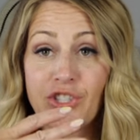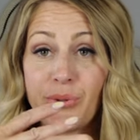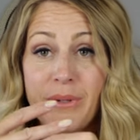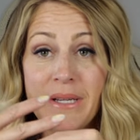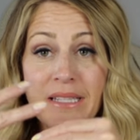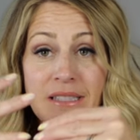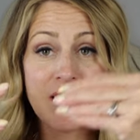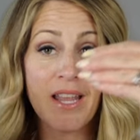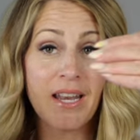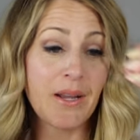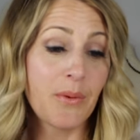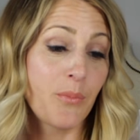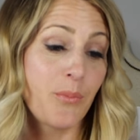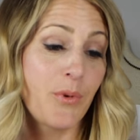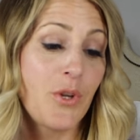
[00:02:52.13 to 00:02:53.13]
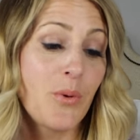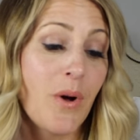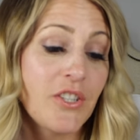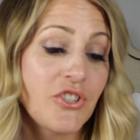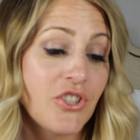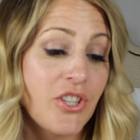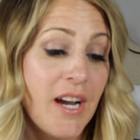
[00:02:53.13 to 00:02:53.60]
your rings on it when you
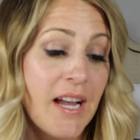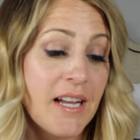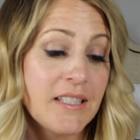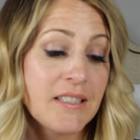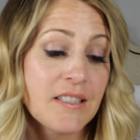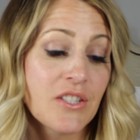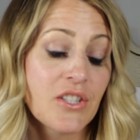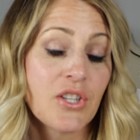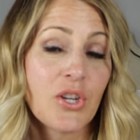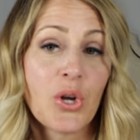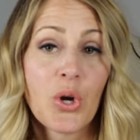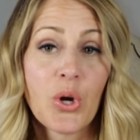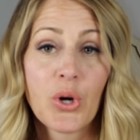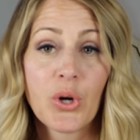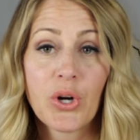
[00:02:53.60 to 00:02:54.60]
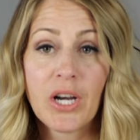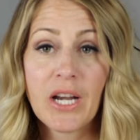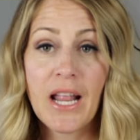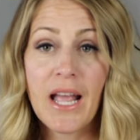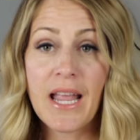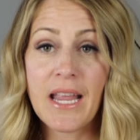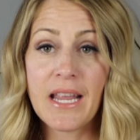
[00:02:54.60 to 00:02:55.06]
wash your hands for a
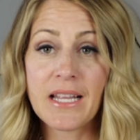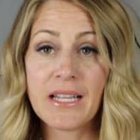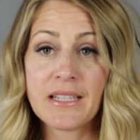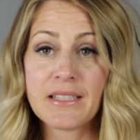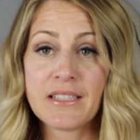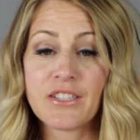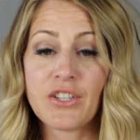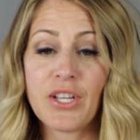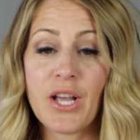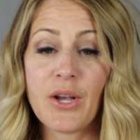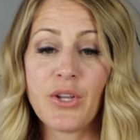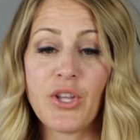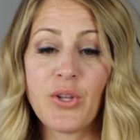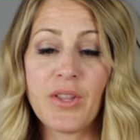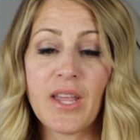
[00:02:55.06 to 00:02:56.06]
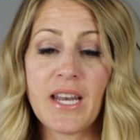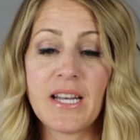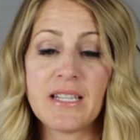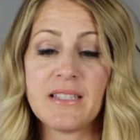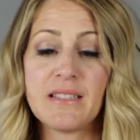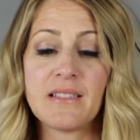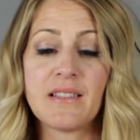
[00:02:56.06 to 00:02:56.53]
night. Look how cute that
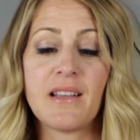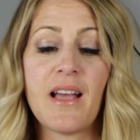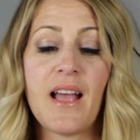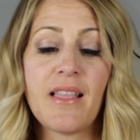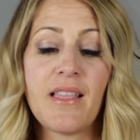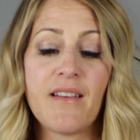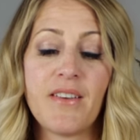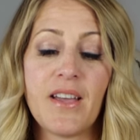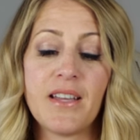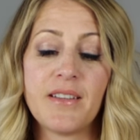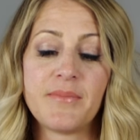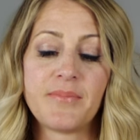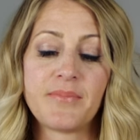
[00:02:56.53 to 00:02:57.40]
is. I love it.